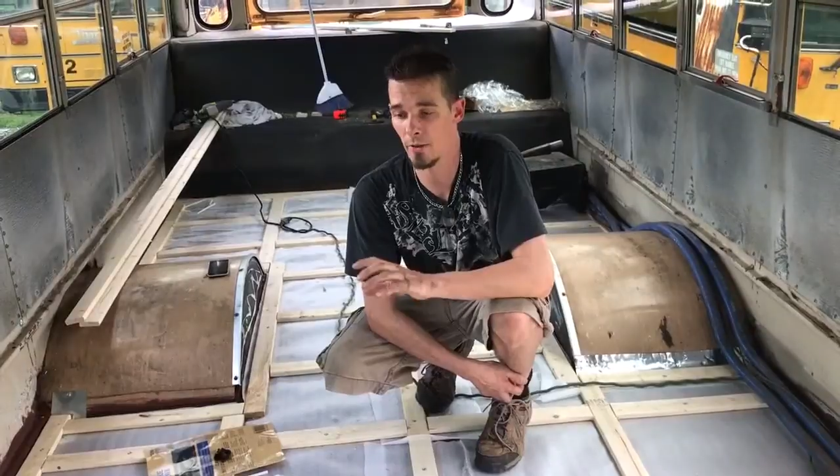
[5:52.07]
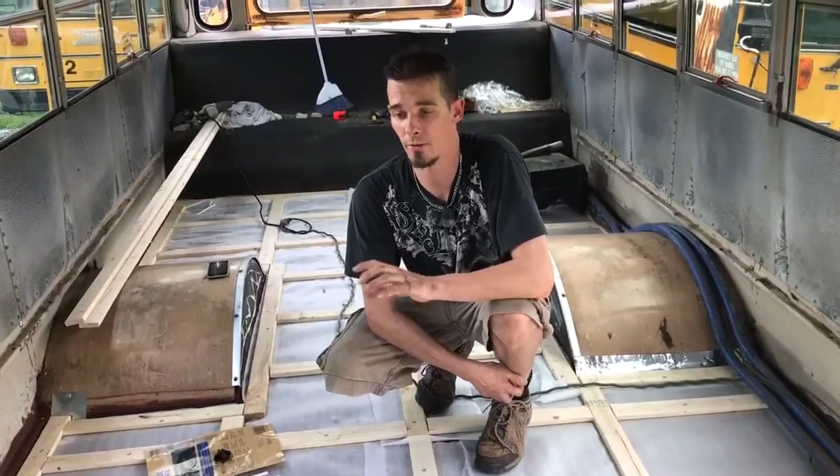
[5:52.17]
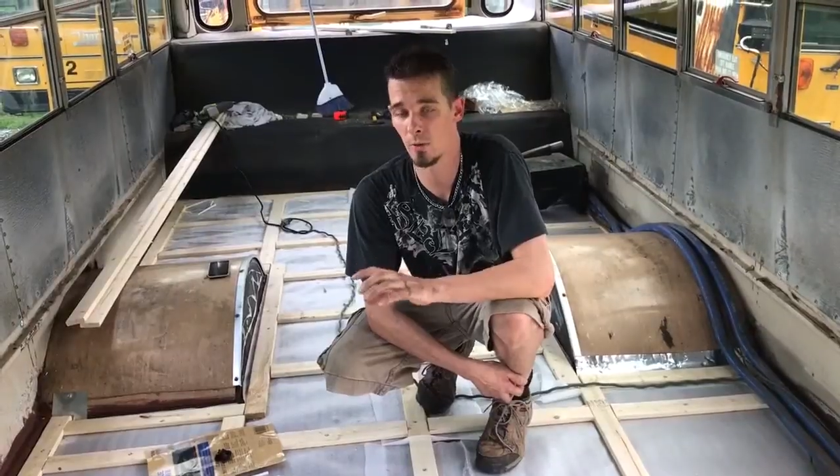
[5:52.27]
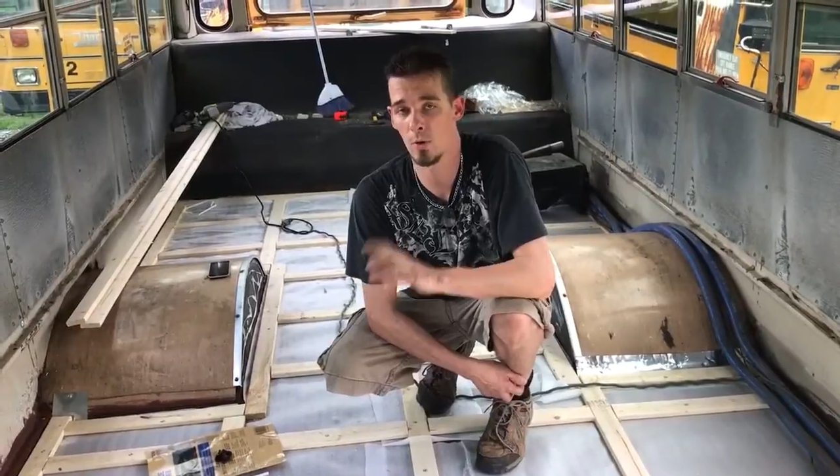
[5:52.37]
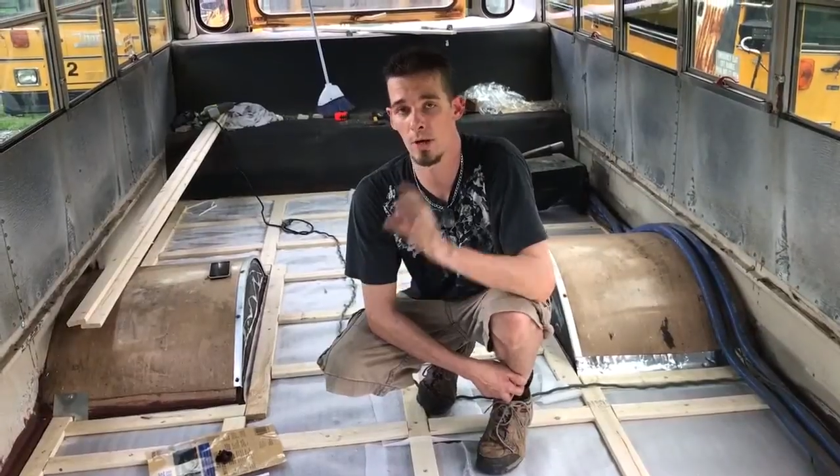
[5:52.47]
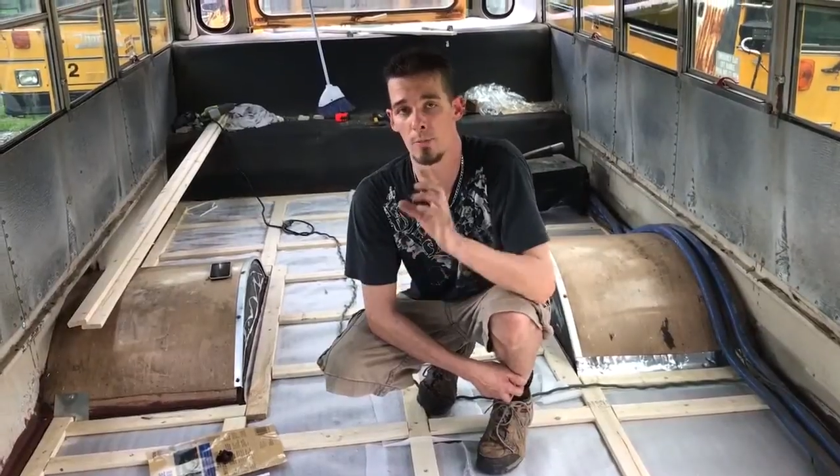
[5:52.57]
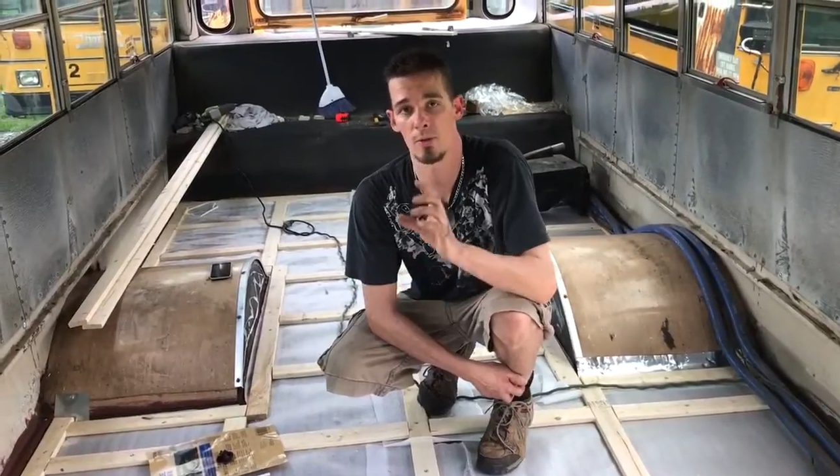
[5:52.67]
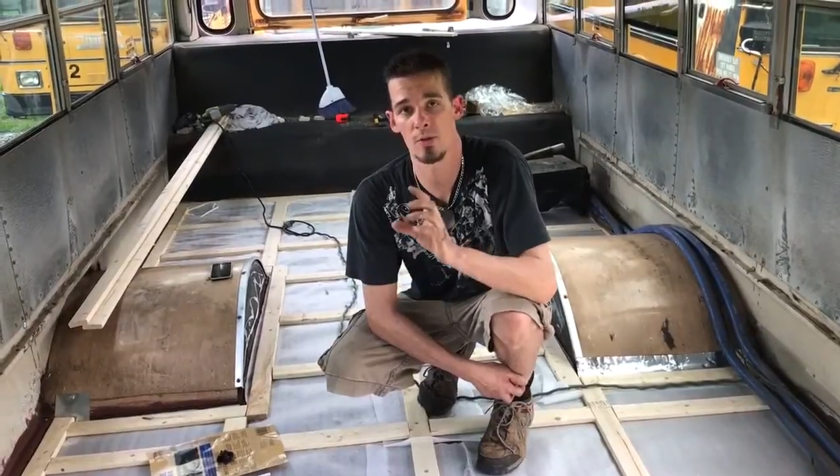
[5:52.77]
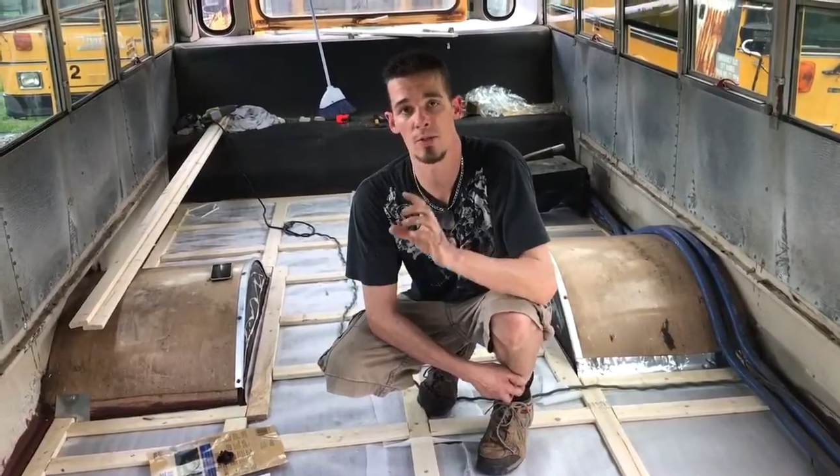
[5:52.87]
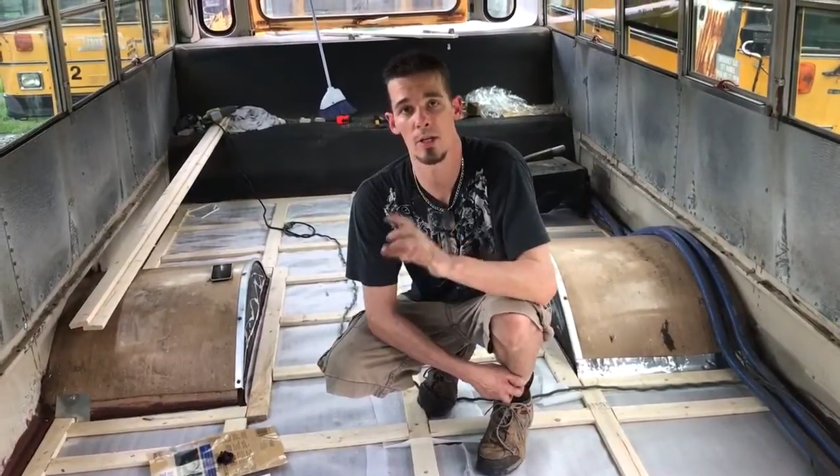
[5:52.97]
the floor and up in
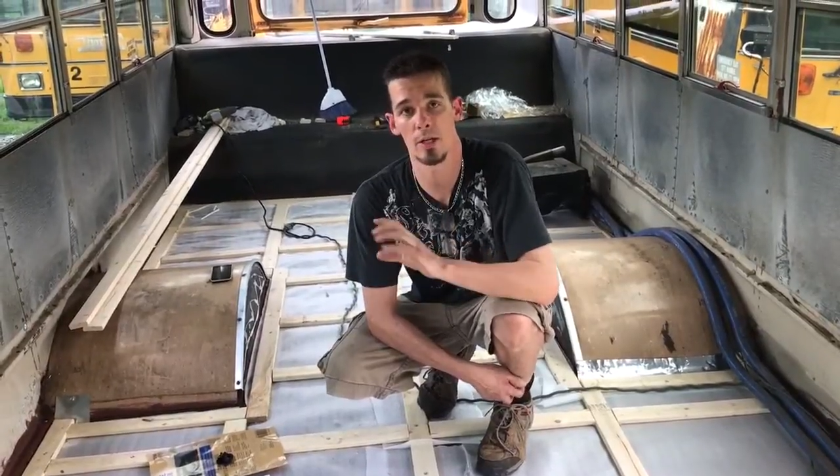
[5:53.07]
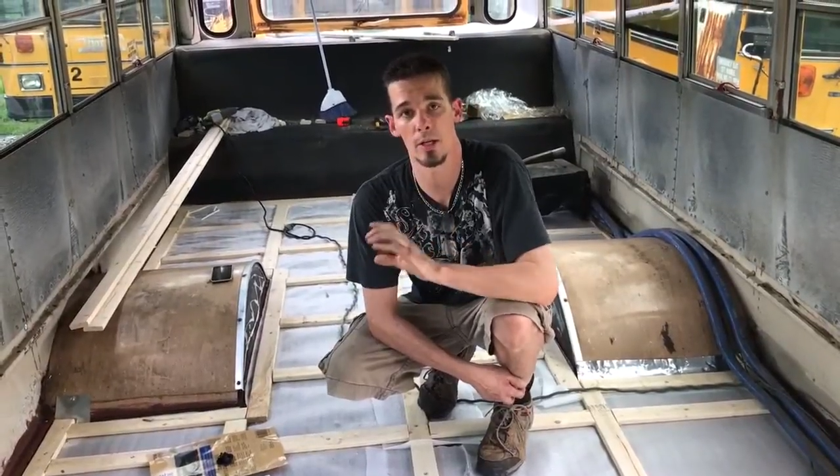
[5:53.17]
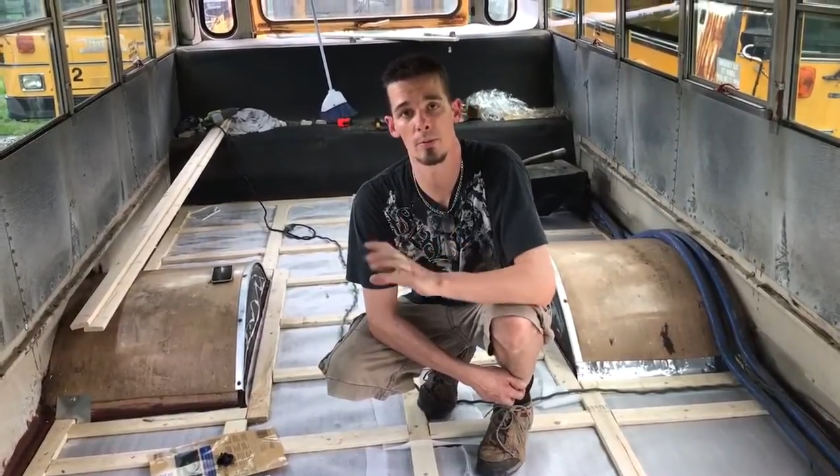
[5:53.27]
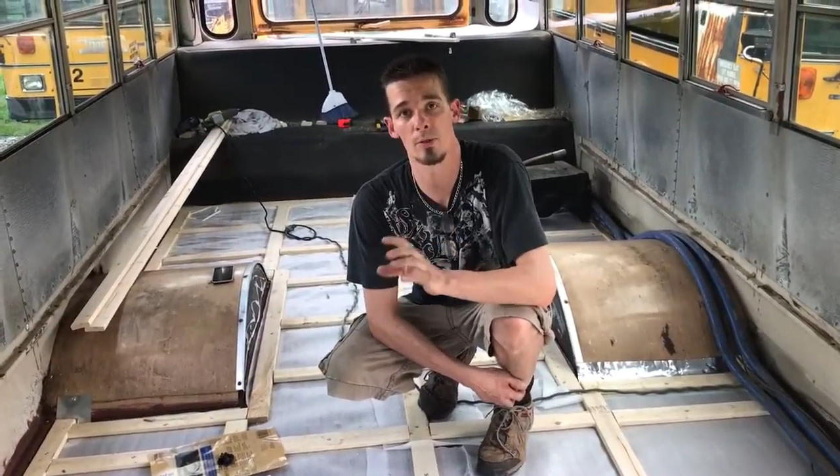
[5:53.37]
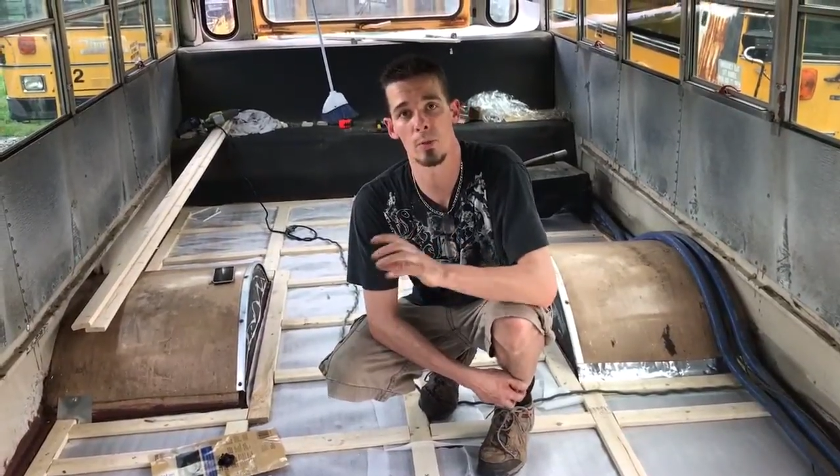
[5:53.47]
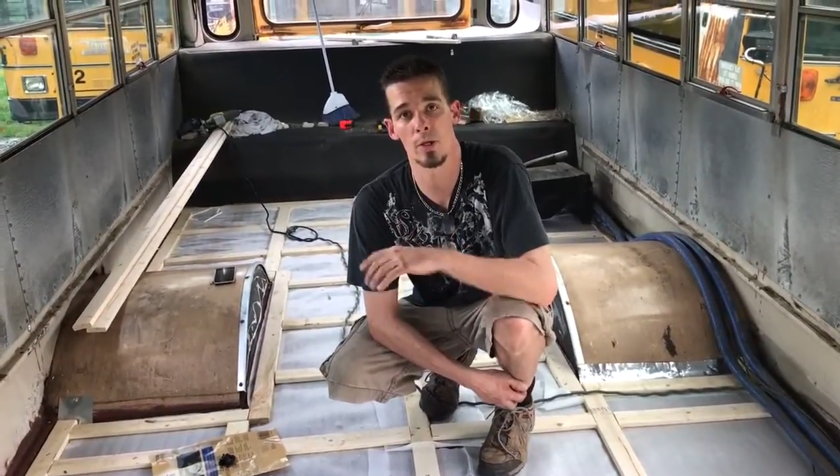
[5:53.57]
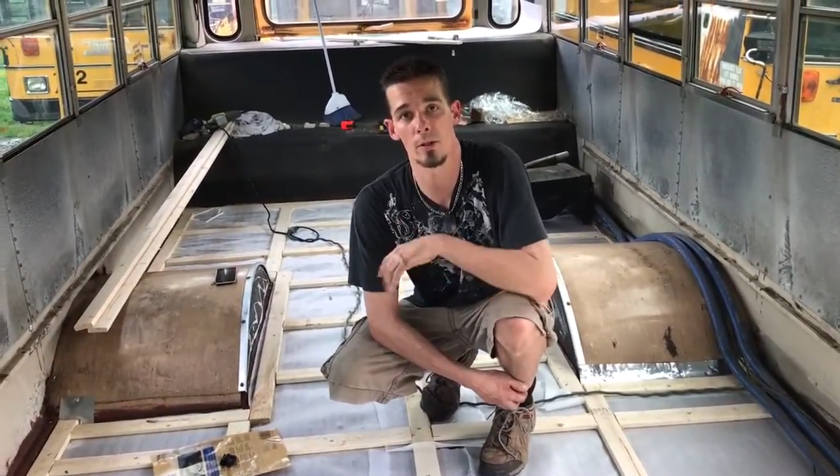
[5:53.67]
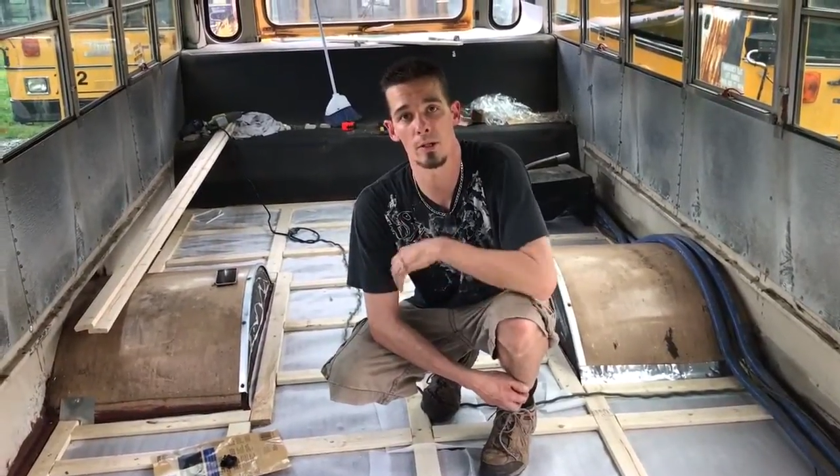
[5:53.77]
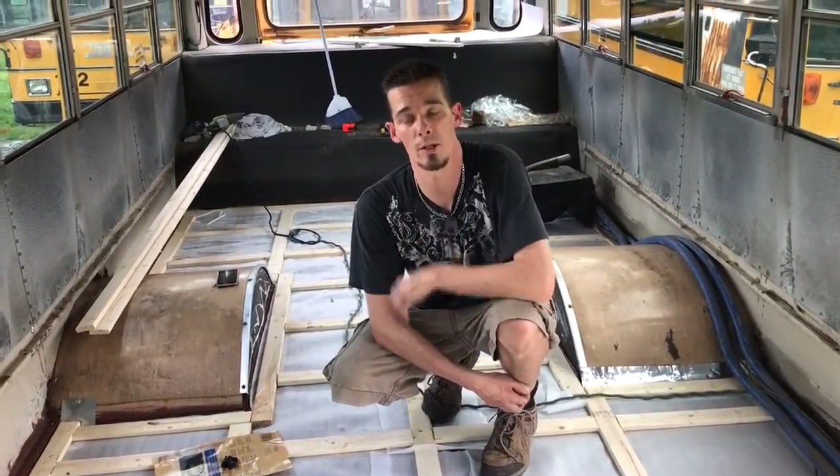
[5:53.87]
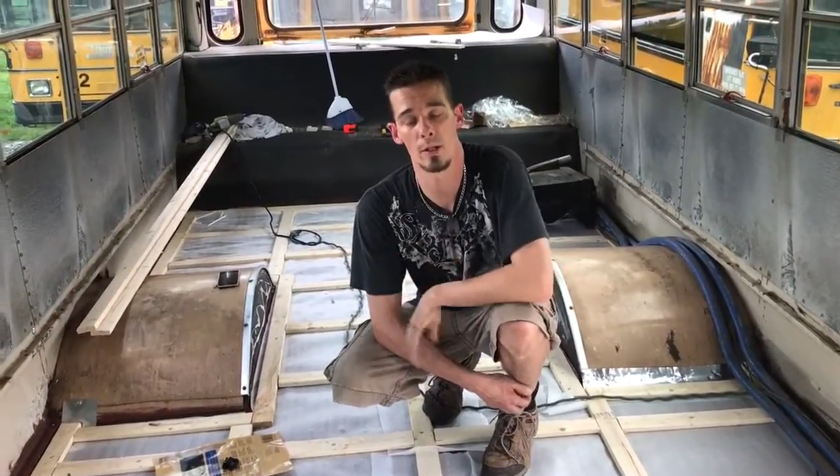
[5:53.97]
the ceiling in
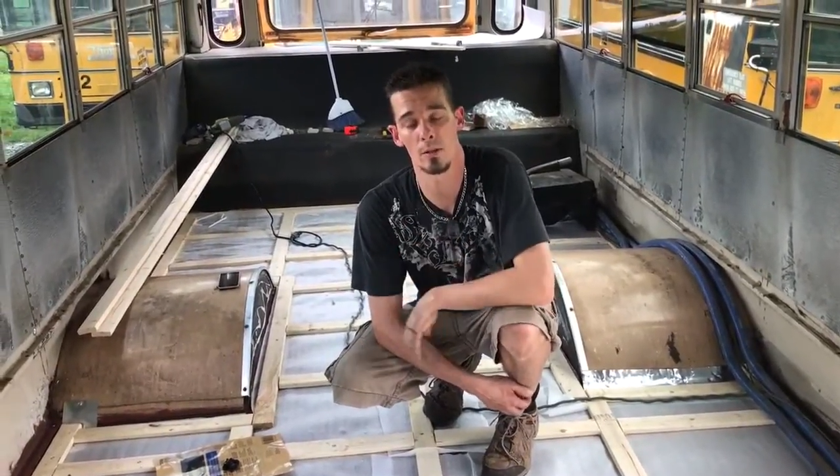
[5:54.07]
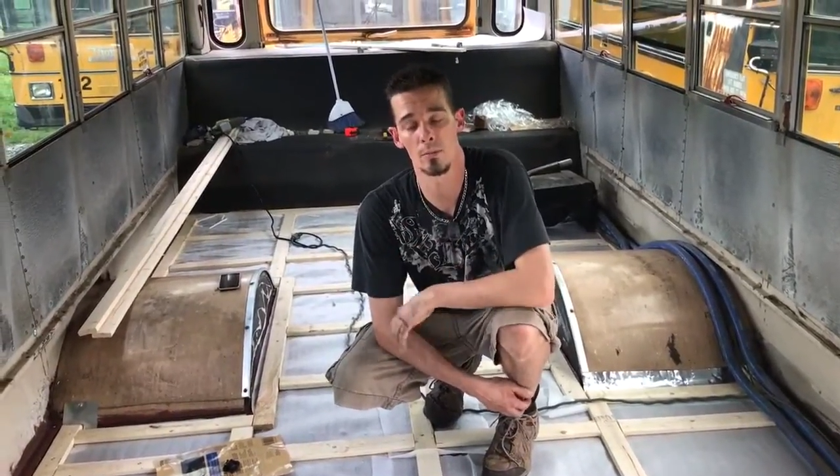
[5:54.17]
between the